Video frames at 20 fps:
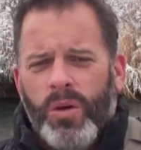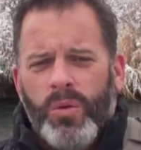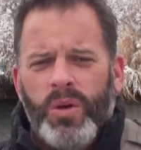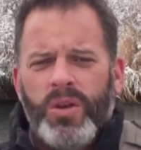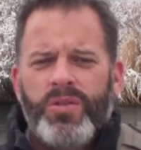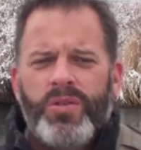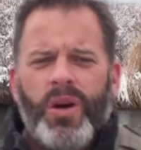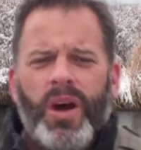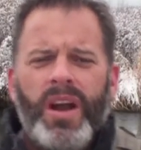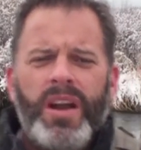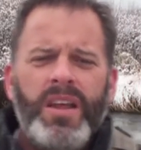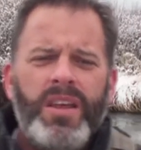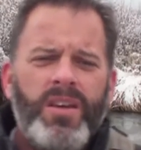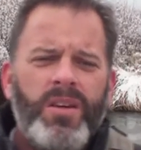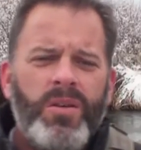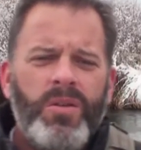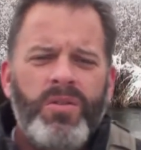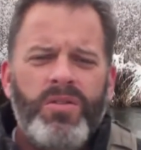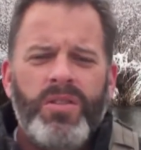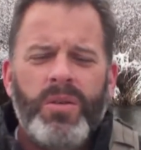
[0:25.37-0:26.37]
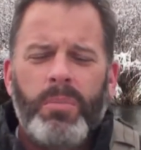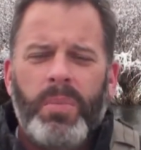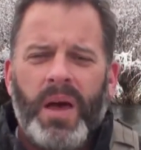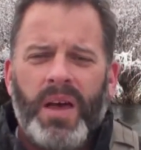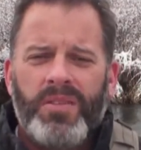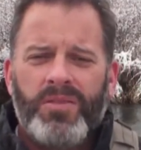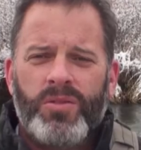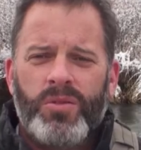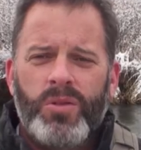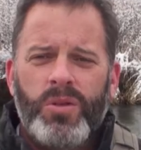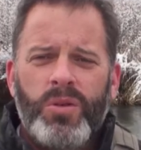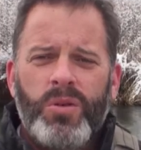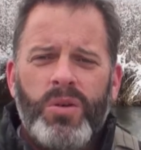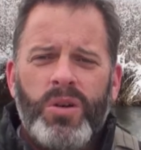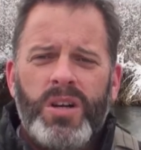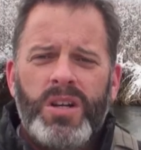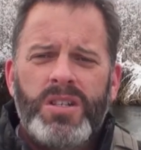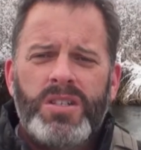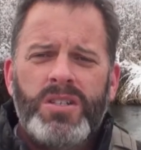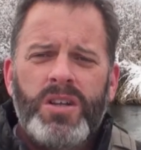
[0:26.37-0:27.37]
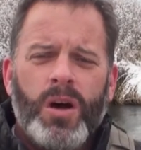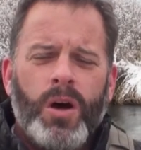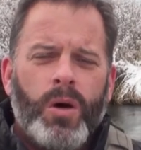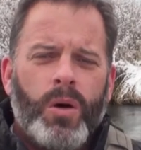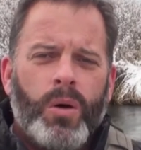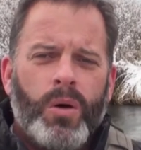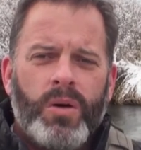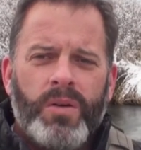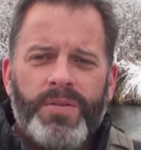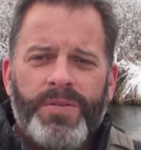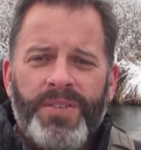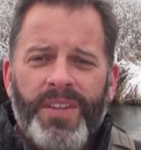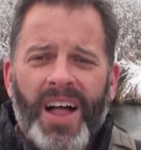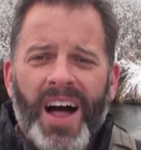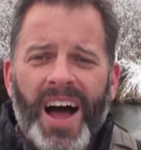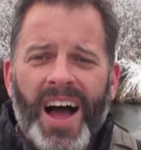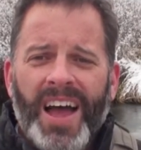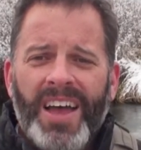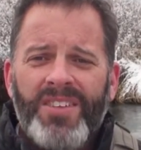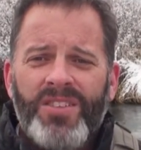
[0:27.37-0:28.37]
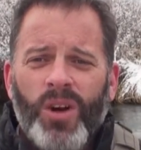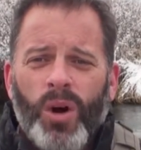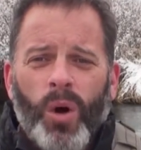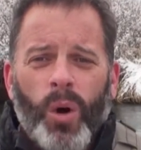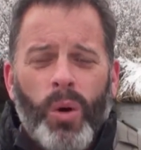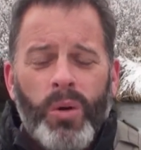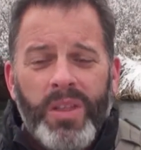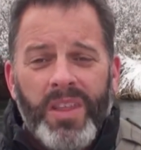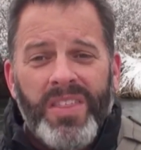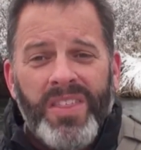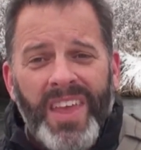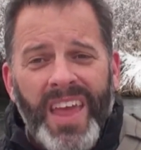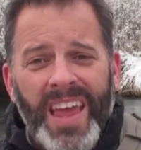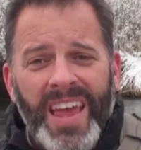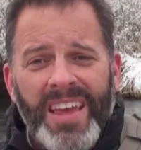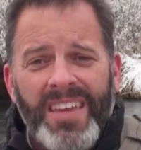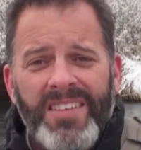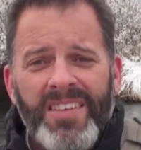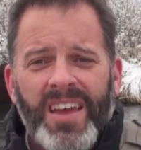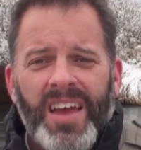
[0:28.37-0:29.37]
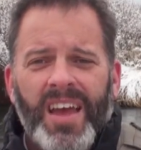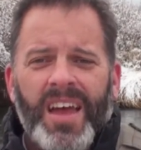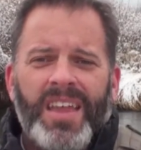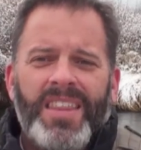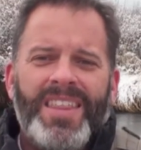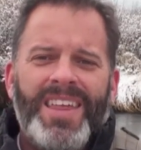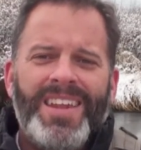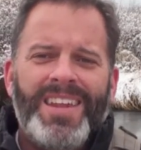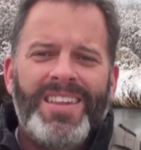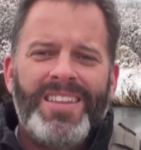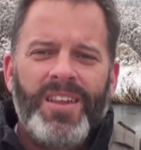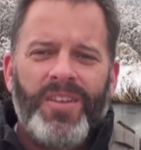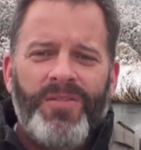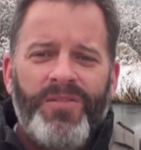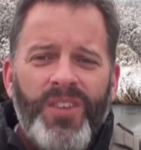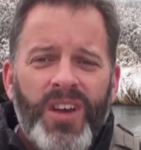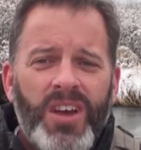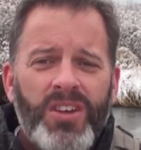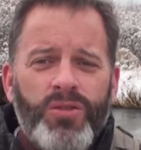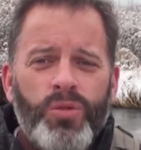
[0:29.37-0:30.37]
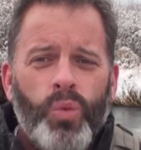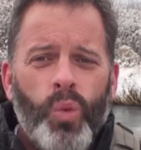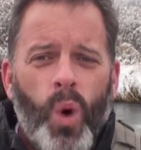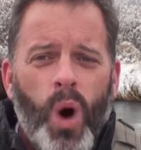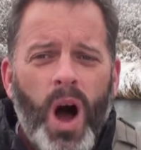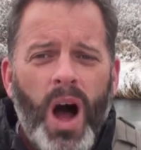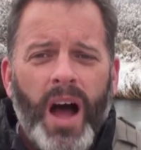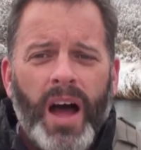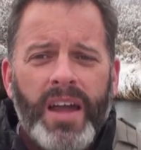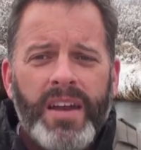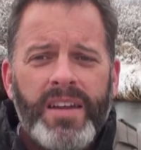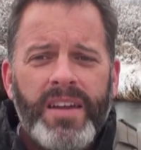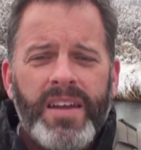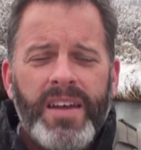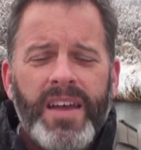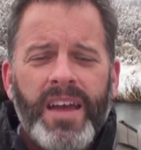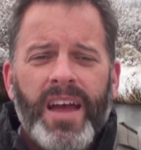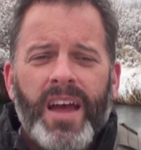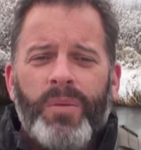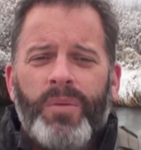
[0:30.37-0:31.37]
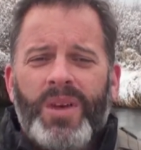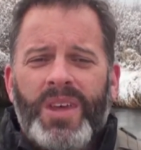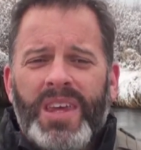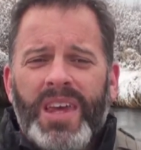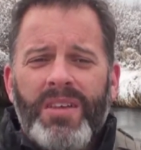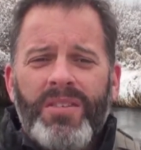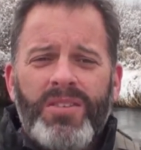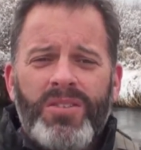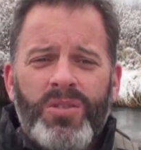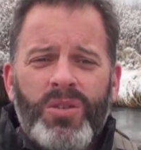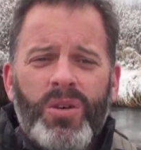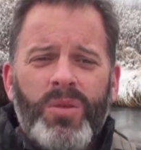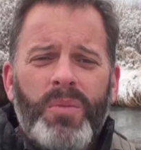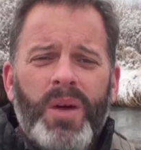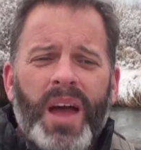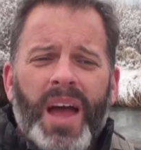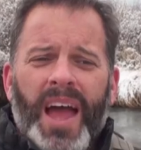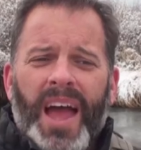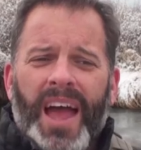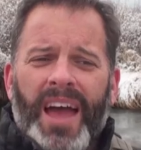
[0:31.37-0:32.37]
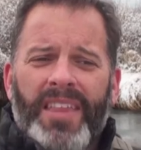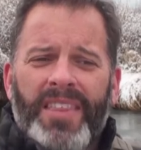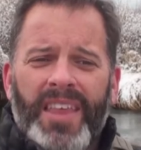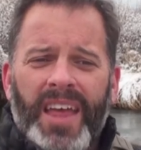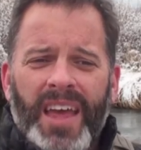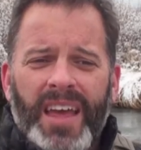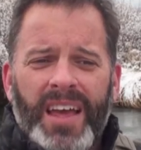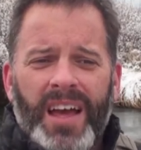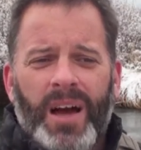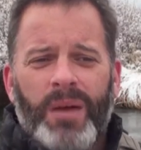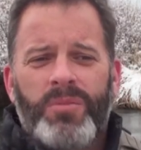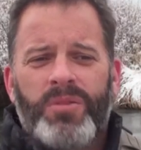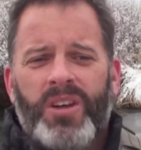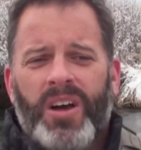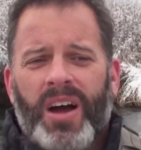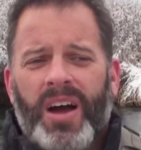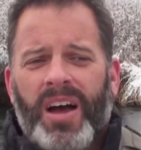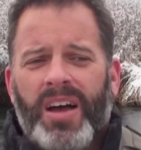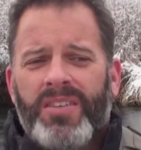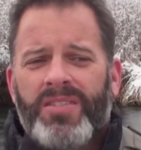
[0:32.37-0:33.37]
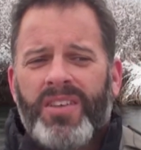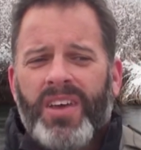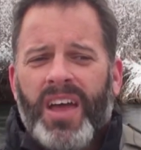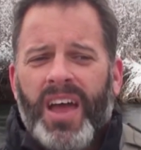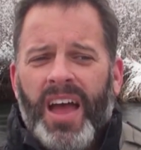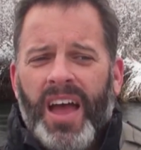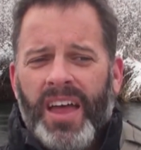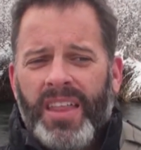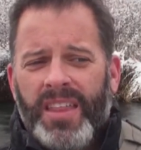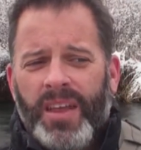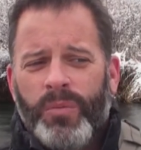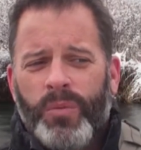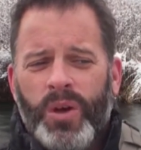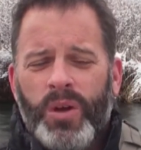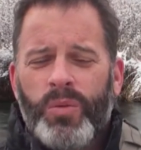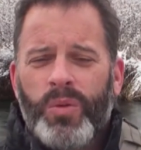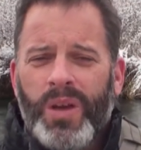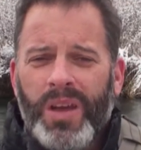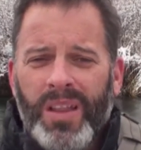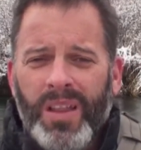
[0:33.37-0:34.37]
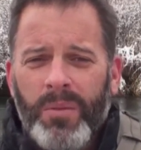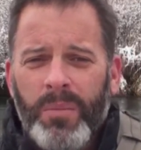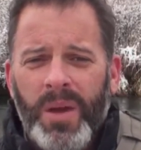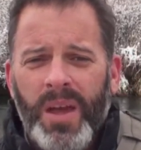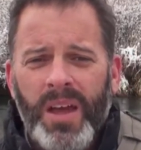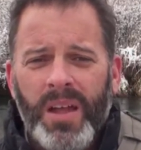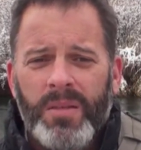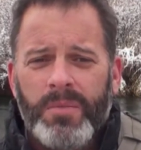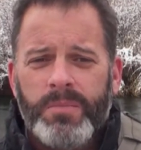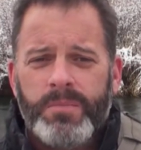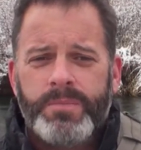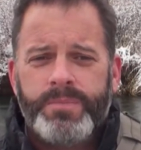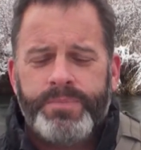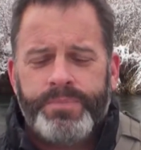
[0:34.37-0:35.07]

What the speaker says: We try to use the best lures or flies or the things that the fish want. And we give it to them and they come to us and then we reel them in.